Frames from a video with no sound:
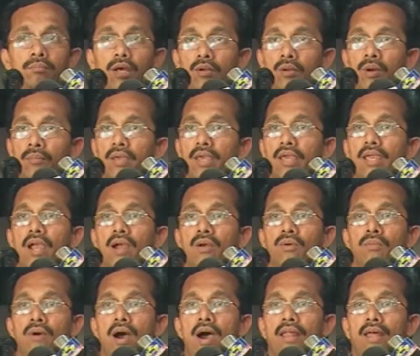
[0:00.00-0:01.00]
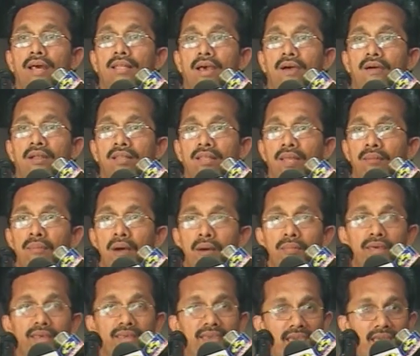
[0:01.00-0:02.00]
is an astounding situation.
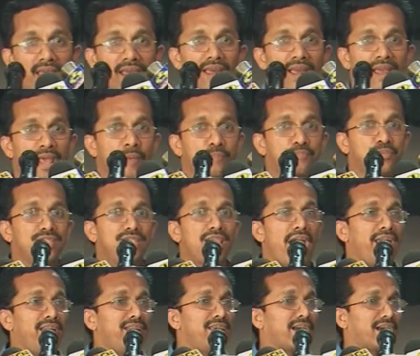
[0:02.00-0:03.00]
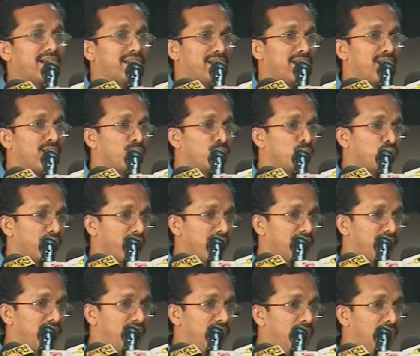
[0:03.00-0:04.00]
I went to the FCID to provide a
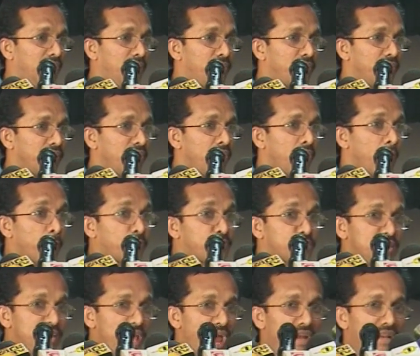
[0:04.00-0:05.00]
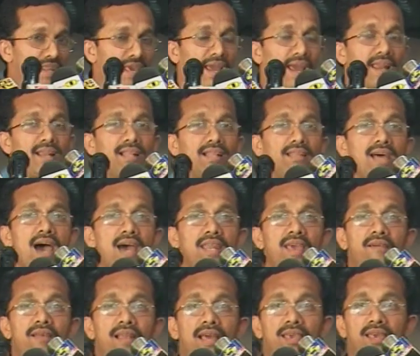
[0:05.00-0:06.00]
statement and the officers there are
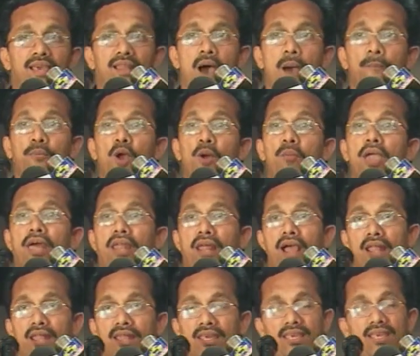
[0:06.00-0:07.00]
calling for us to save